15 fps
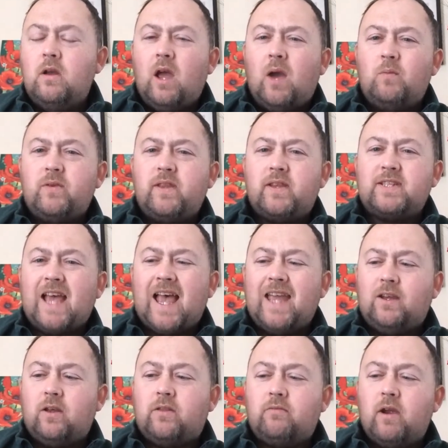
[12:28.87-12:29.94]
And with the
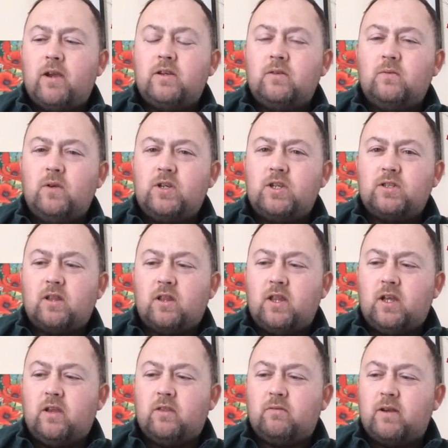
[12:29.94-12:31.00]
tiger thread, which is the
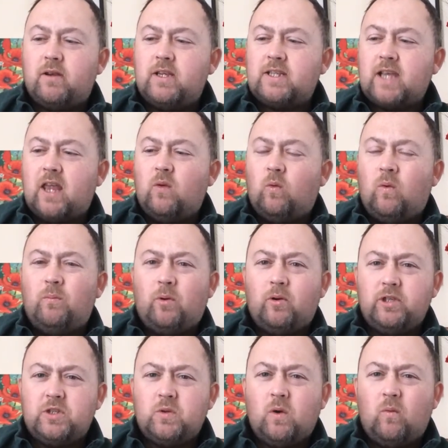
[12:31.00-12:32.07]
thicker thread, it's either
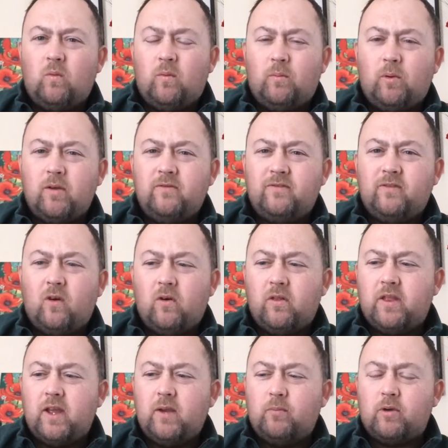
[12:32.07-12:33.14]
1.2 or 1.4
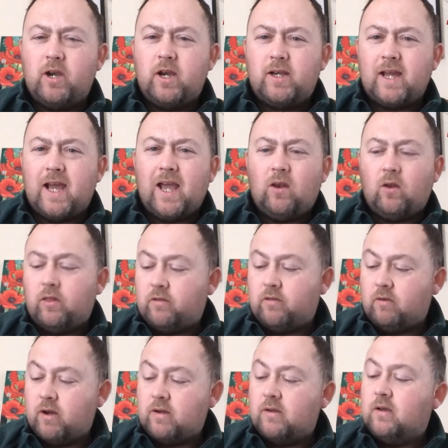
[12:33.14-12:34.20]
thick braided nylon
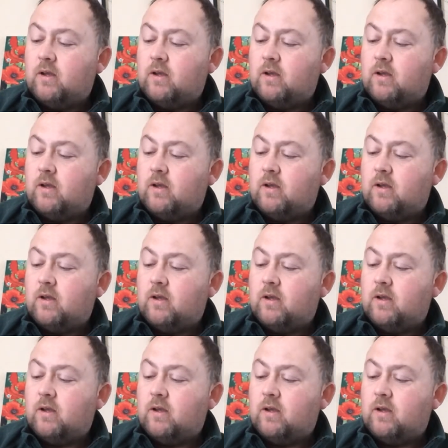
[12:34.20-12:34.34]
thread.